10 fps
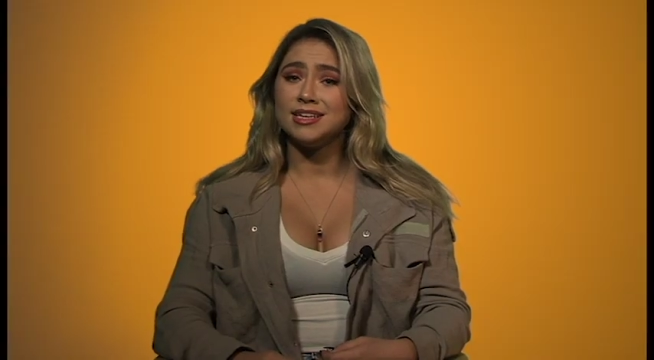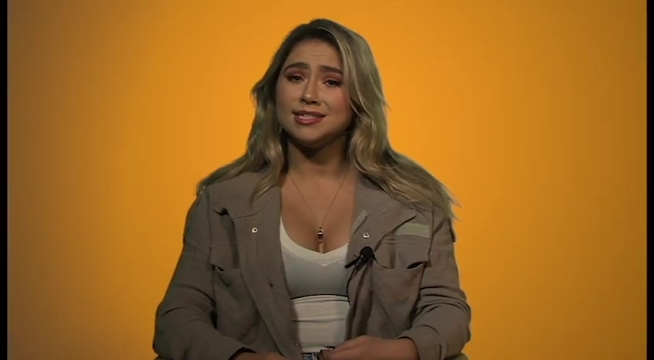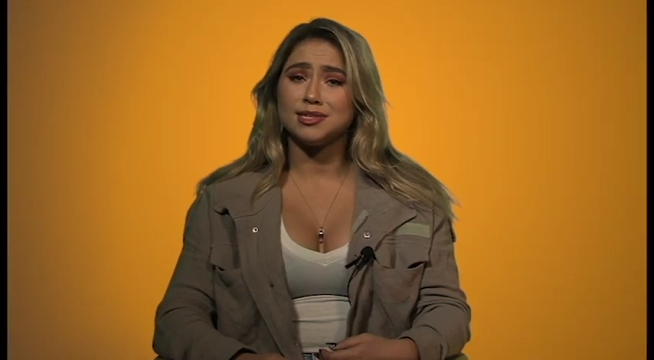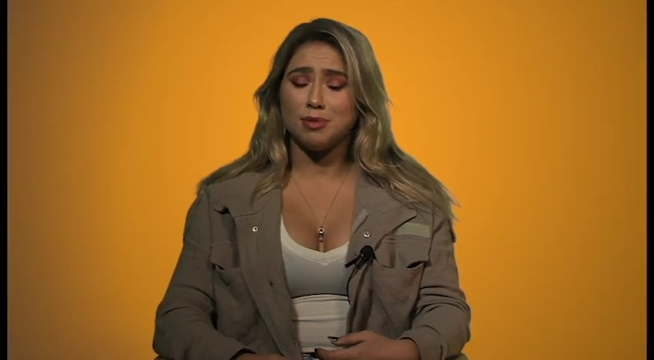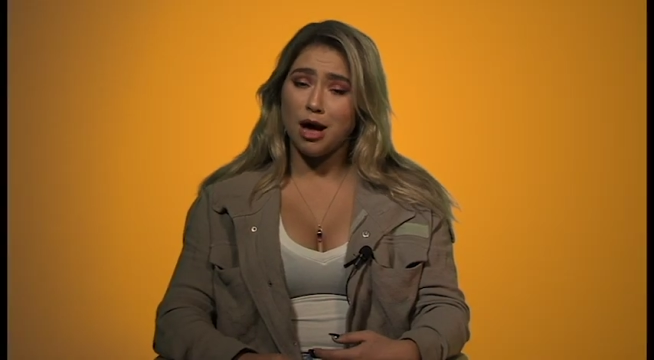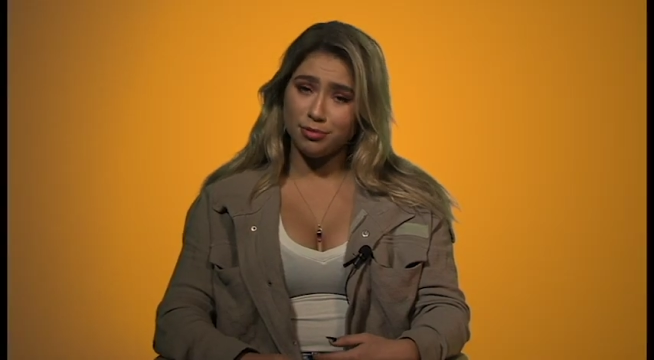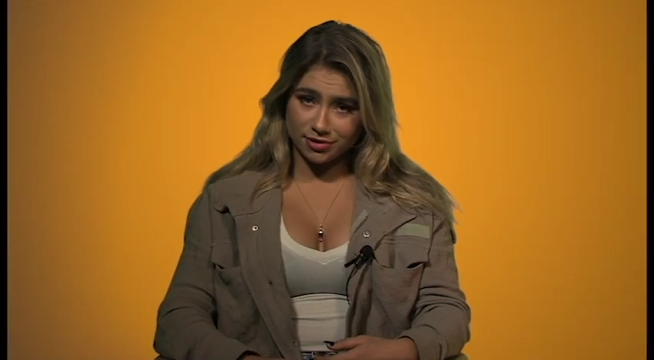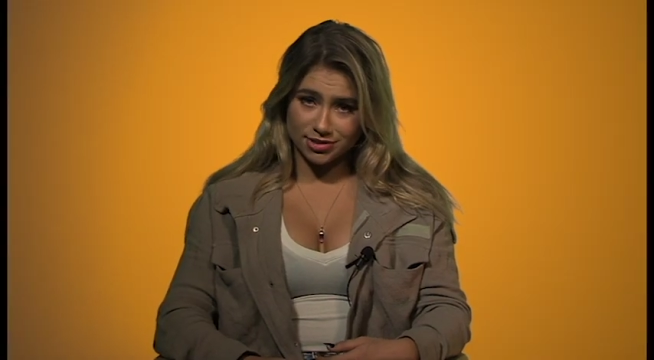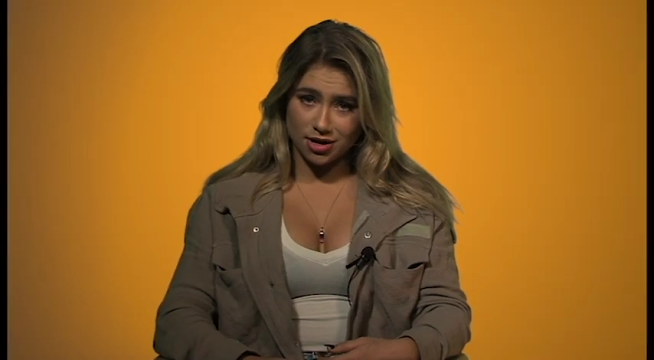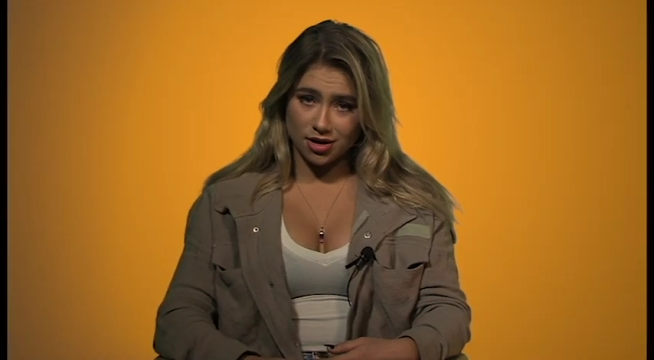This is a popular
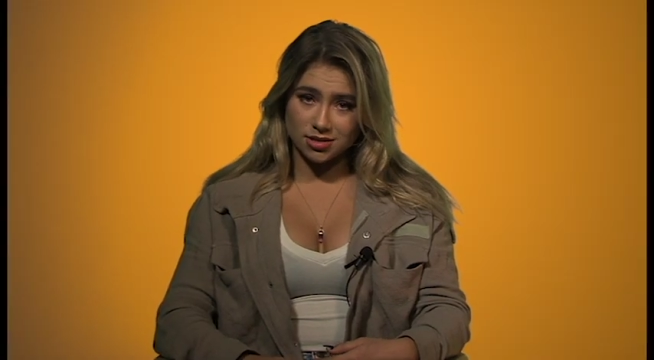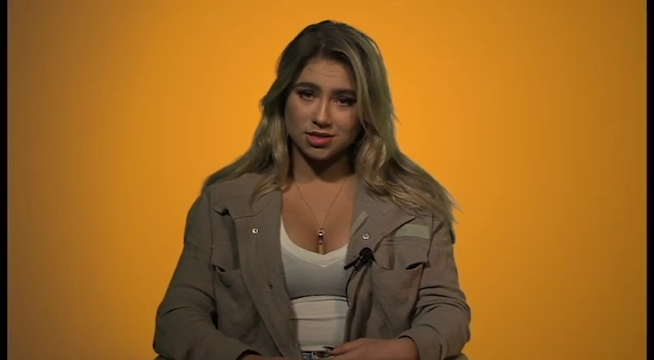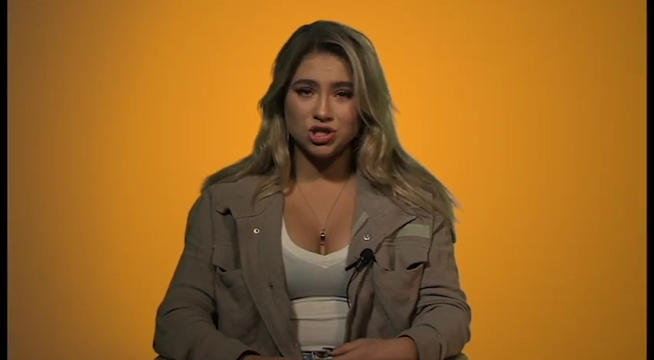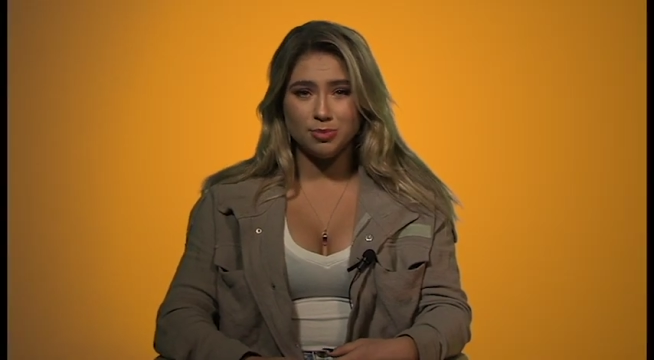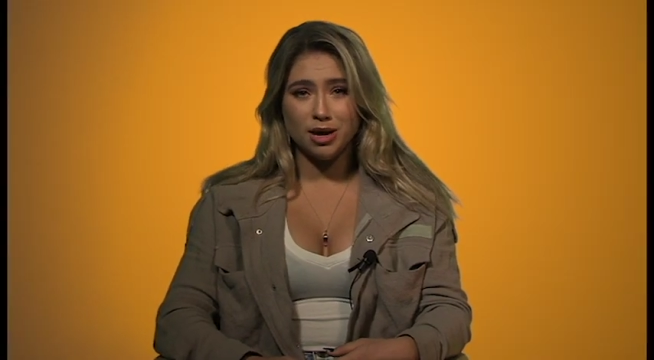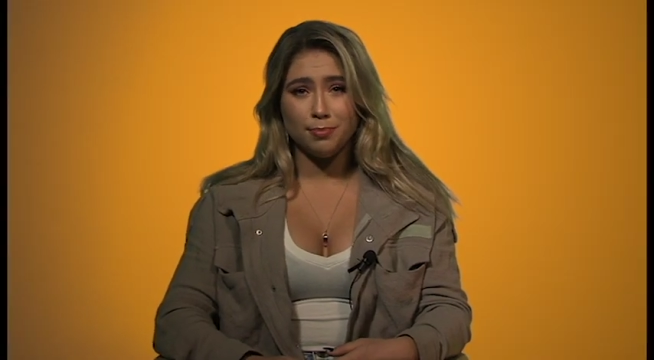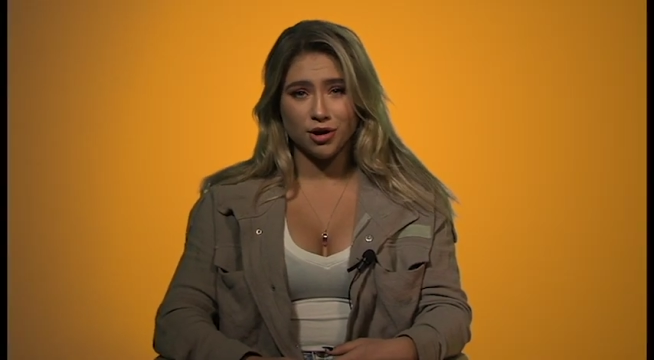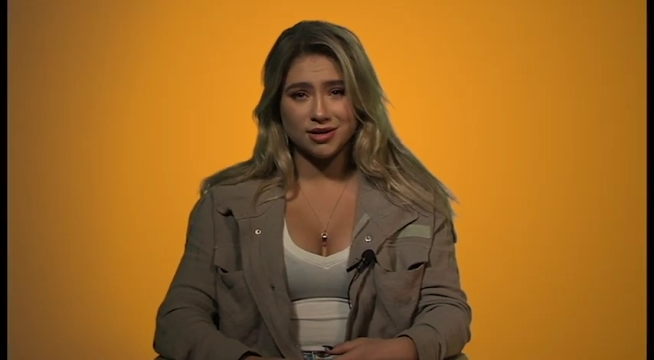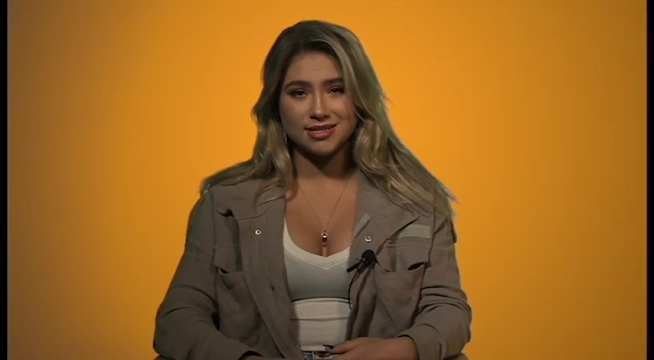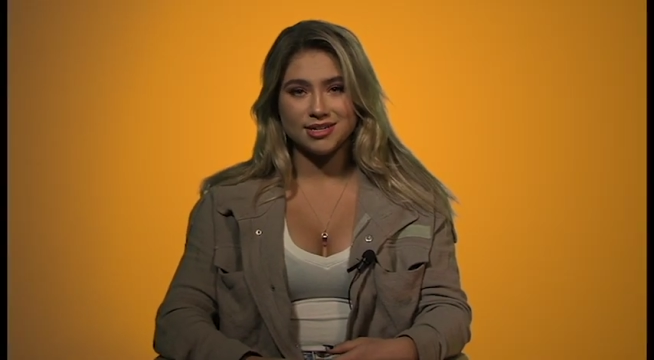song. Too bad
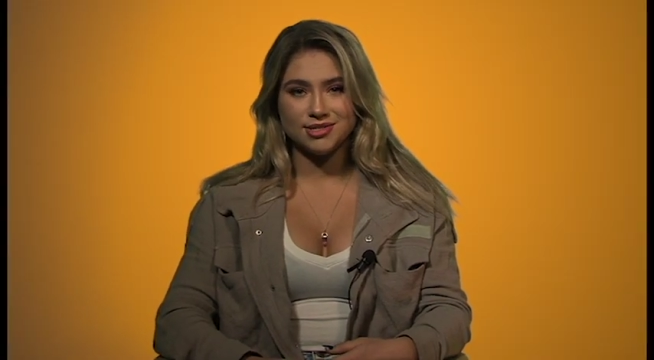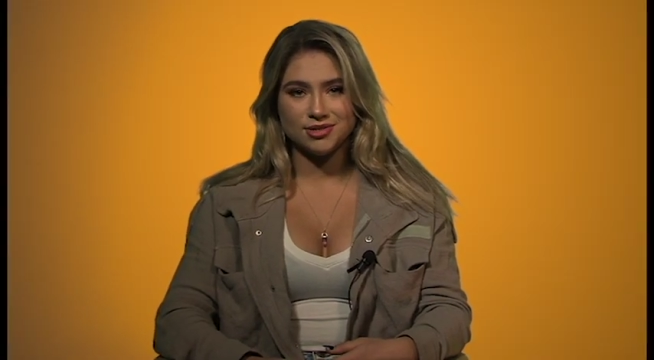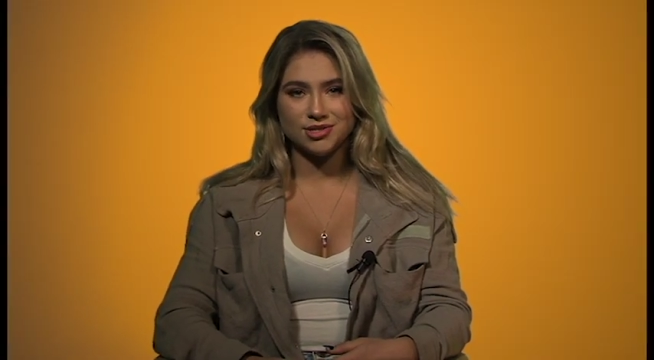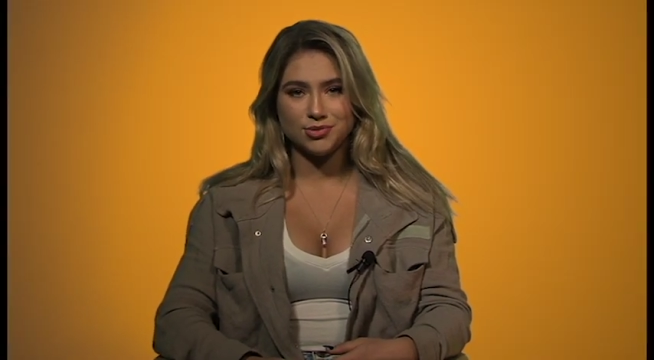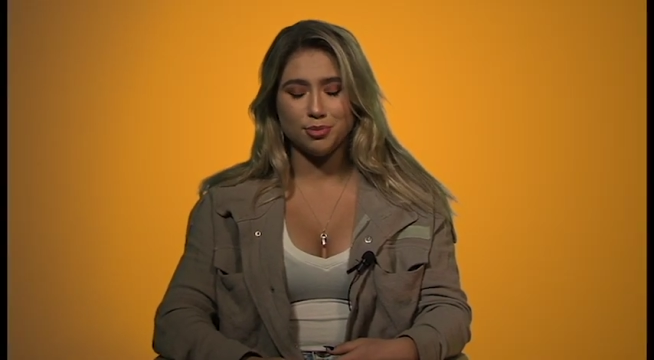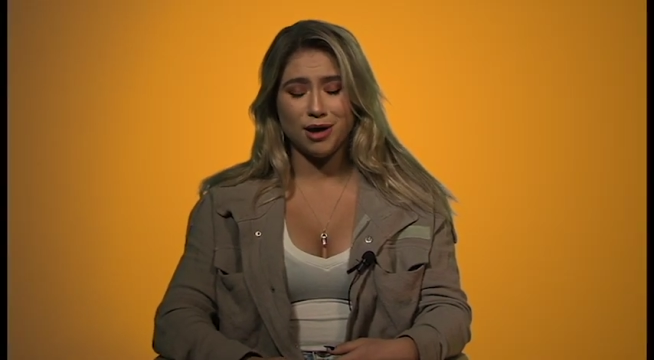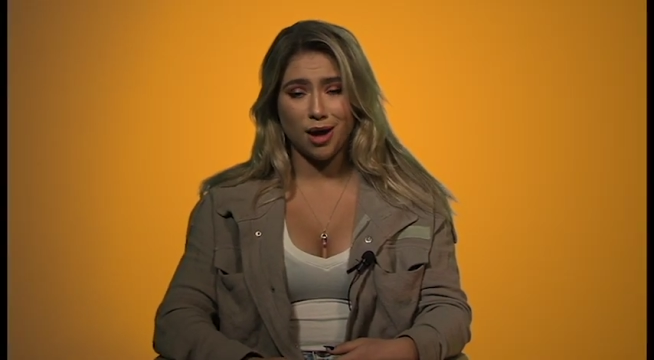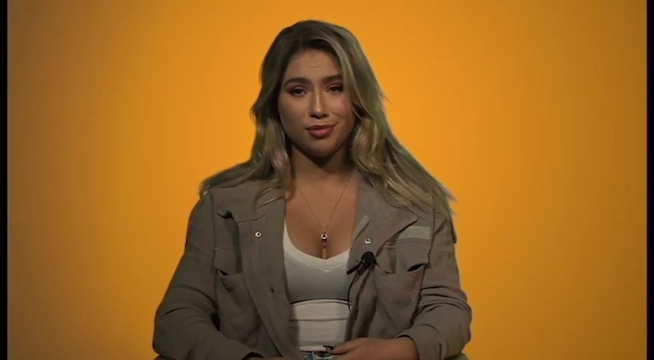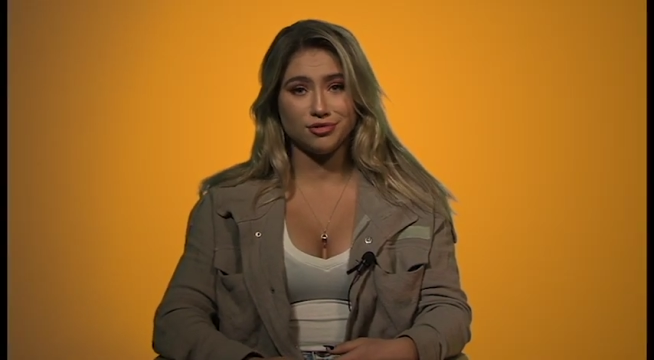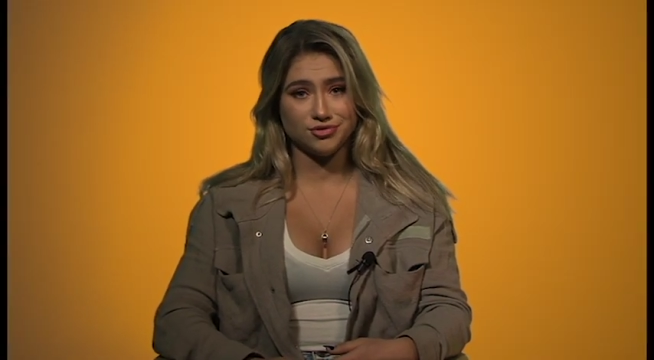Percocet has turned into a
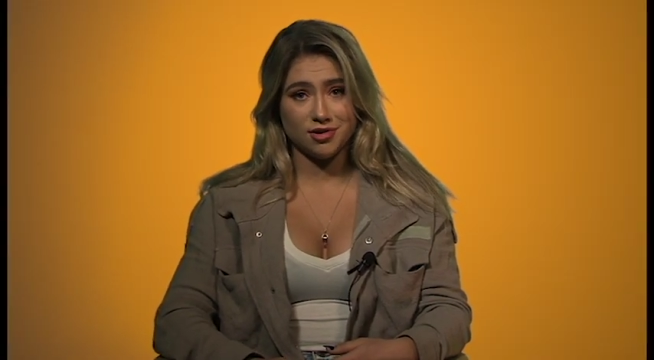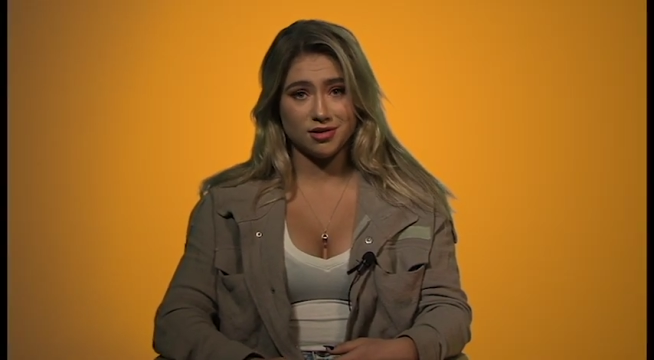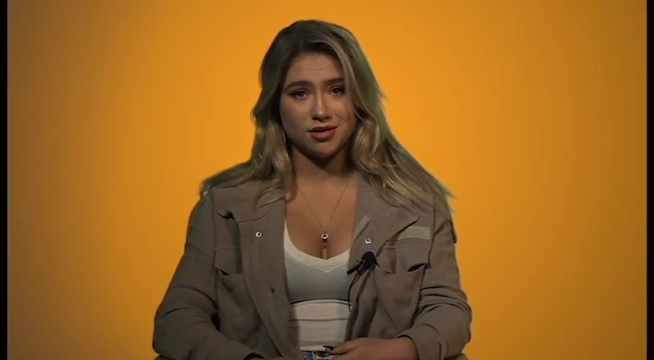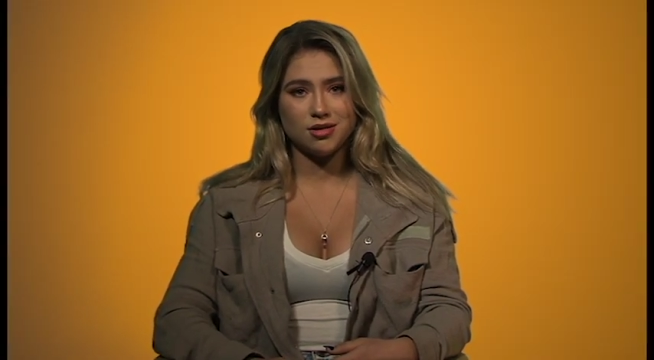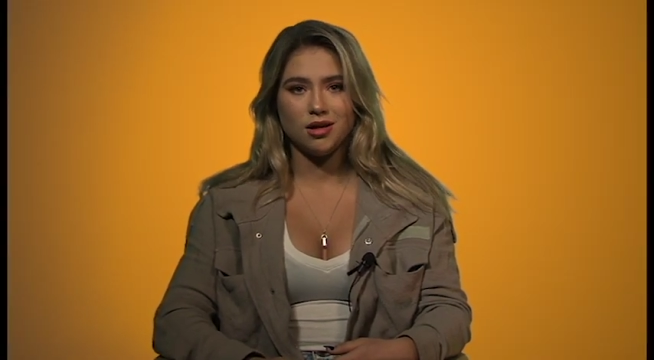popular drug,